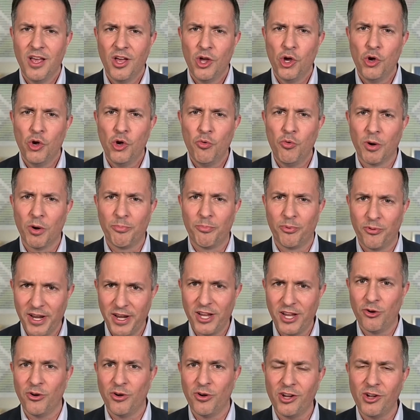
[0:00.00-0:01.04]
who were pretty
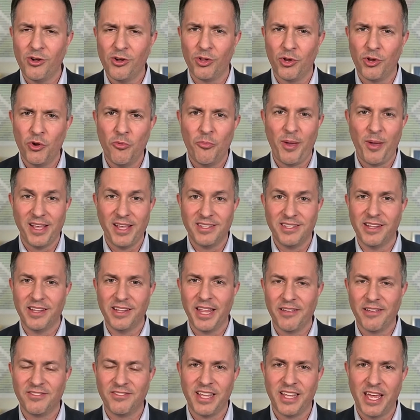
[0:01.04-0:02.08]
critical and who basically
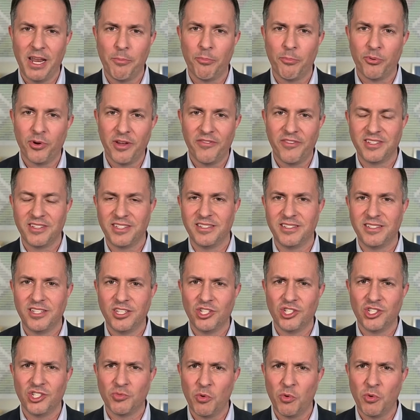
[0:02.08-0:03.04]
have said in previous decisions,